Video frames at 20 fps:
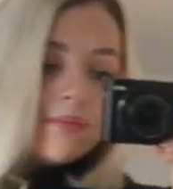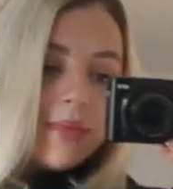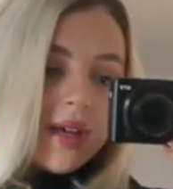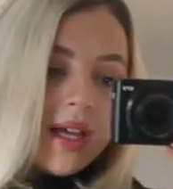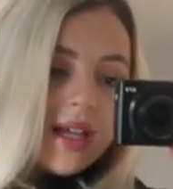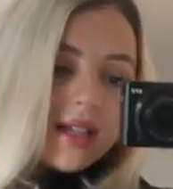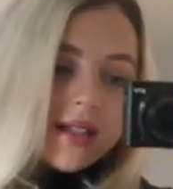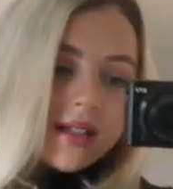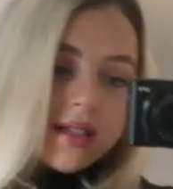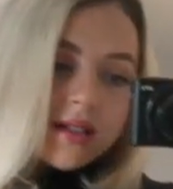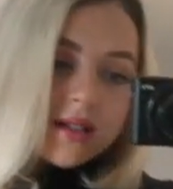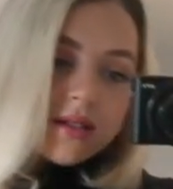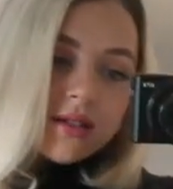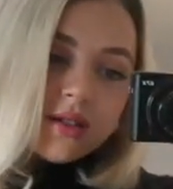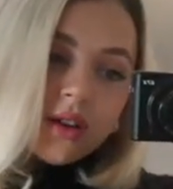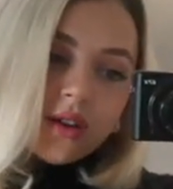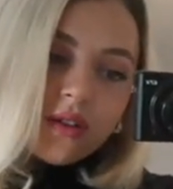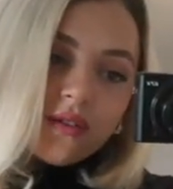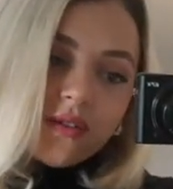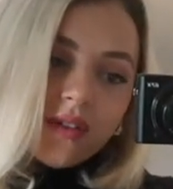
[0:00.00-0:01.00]
meet
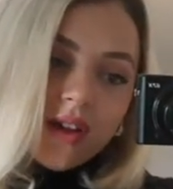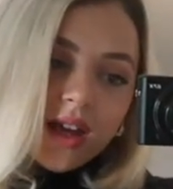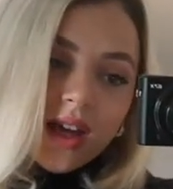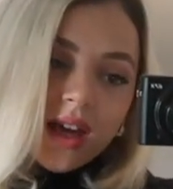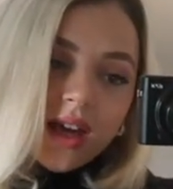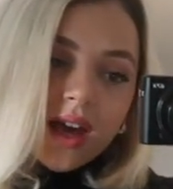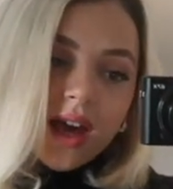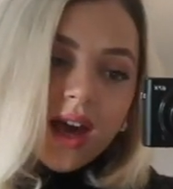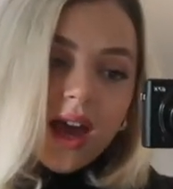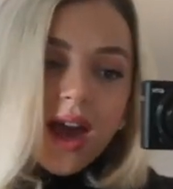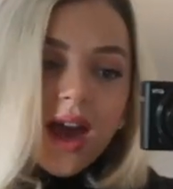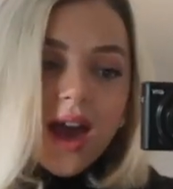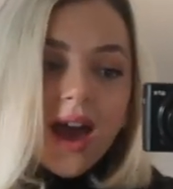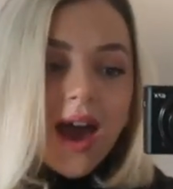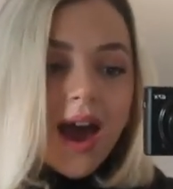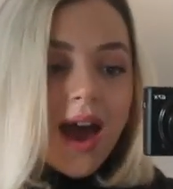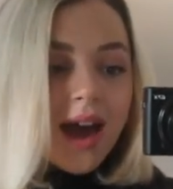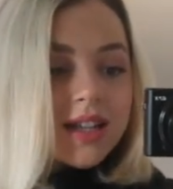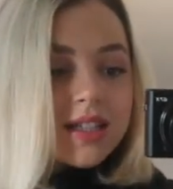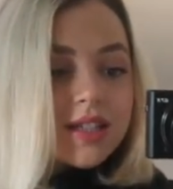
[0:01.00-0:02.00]
Sophie
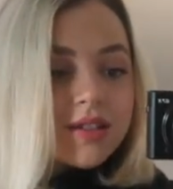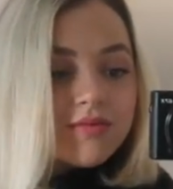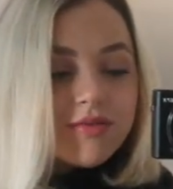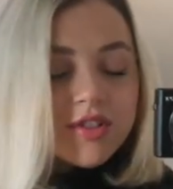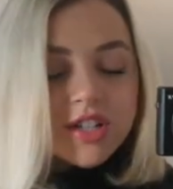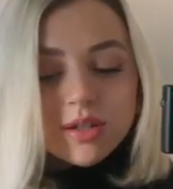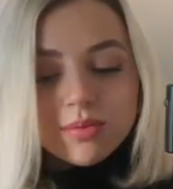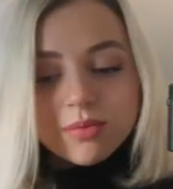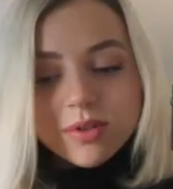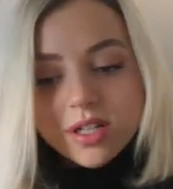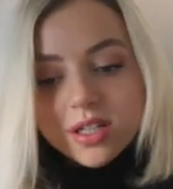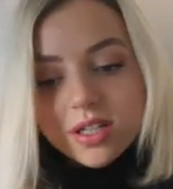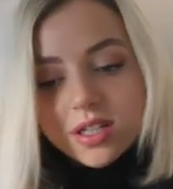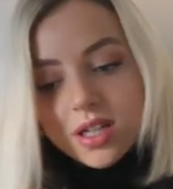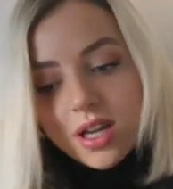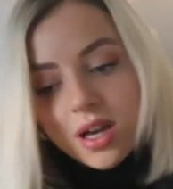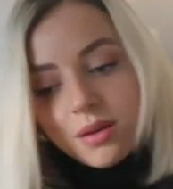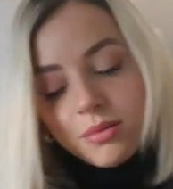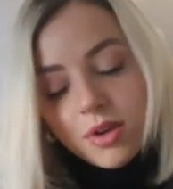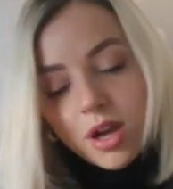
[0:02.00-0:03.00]
at
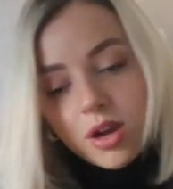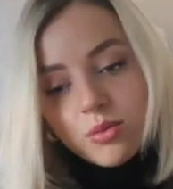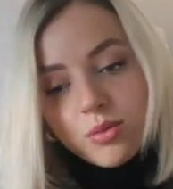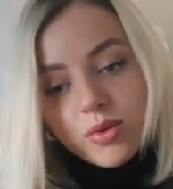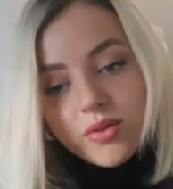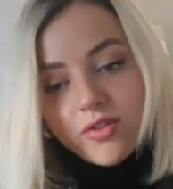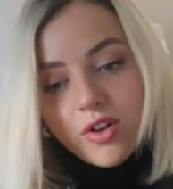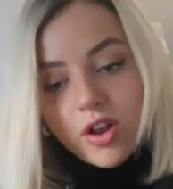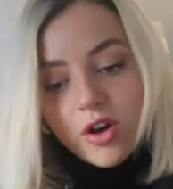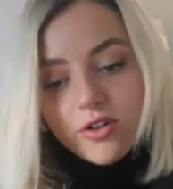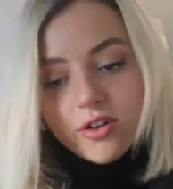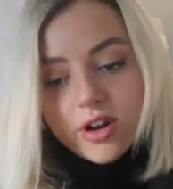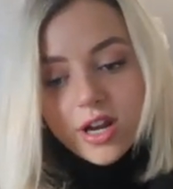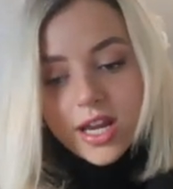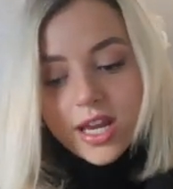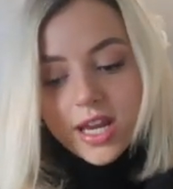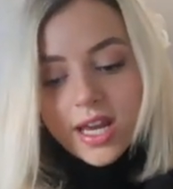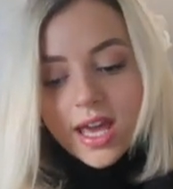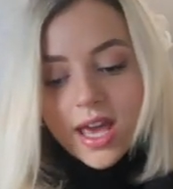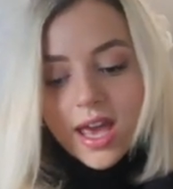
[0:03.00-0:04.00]
Richmond. I'm going with
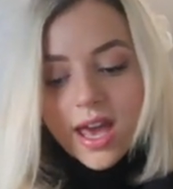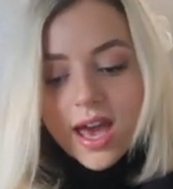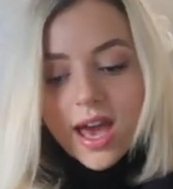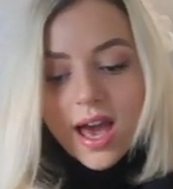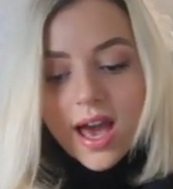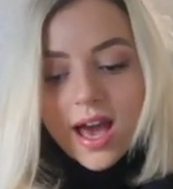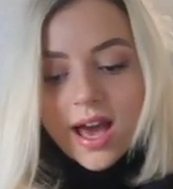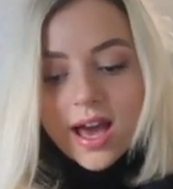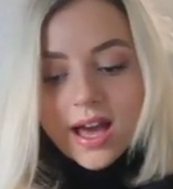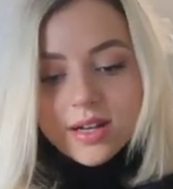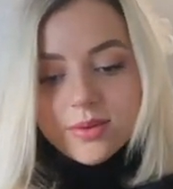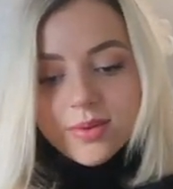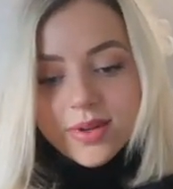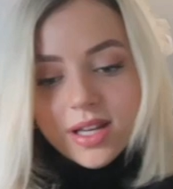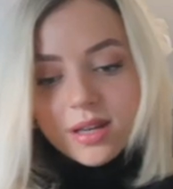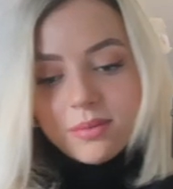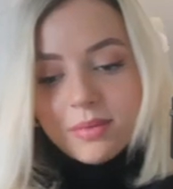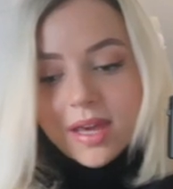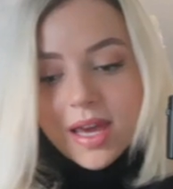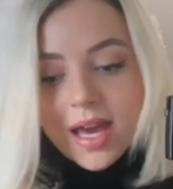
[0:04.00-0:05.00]
Laurie and we're
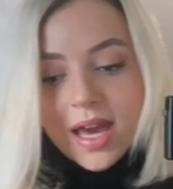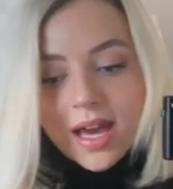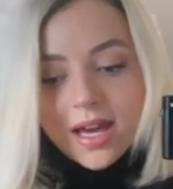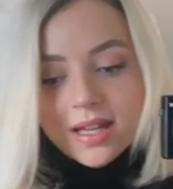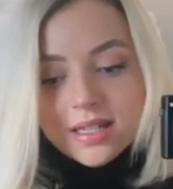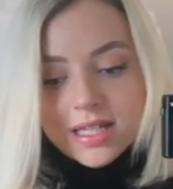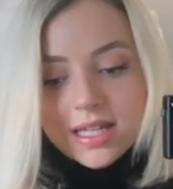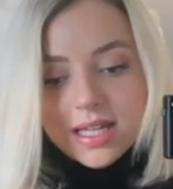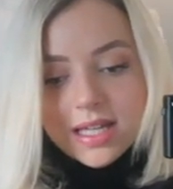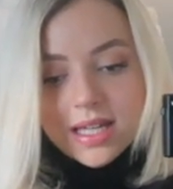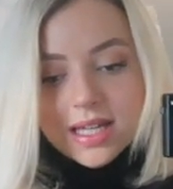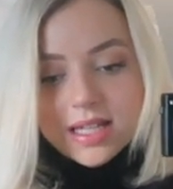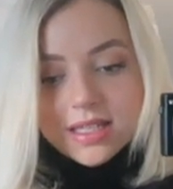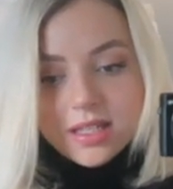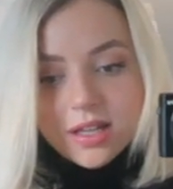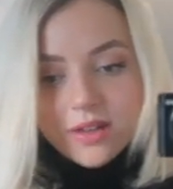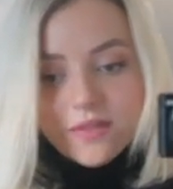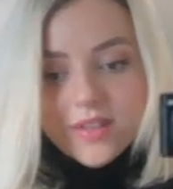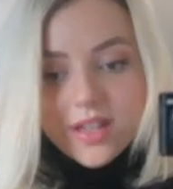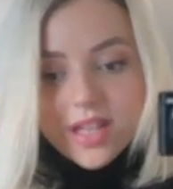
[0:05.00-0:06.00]
going to meet Andy and
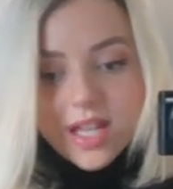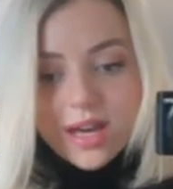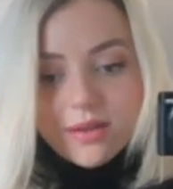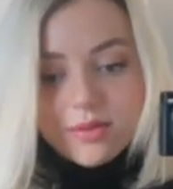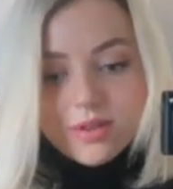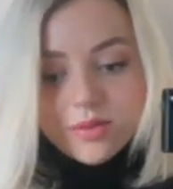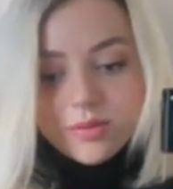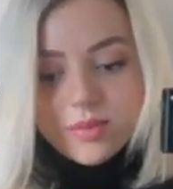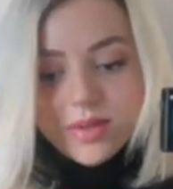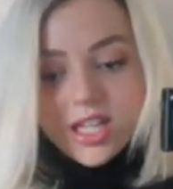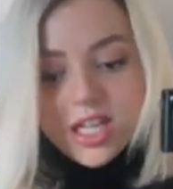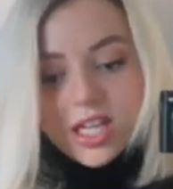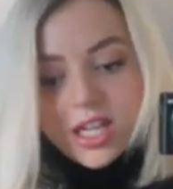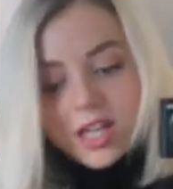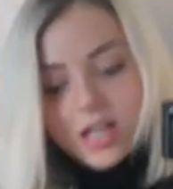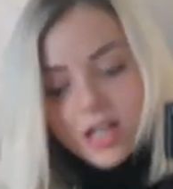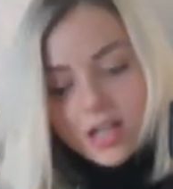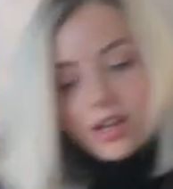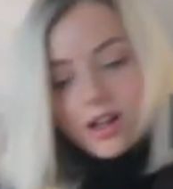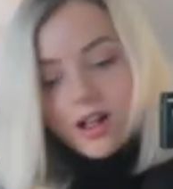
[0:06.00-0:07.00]
Sophie there, which will be
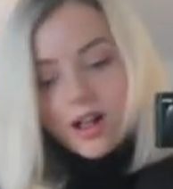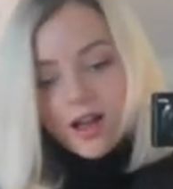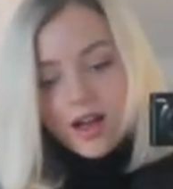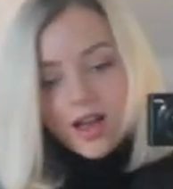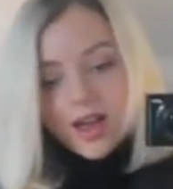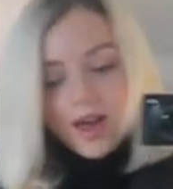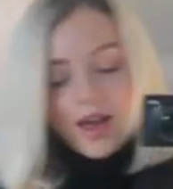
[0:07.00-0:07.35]
cute. I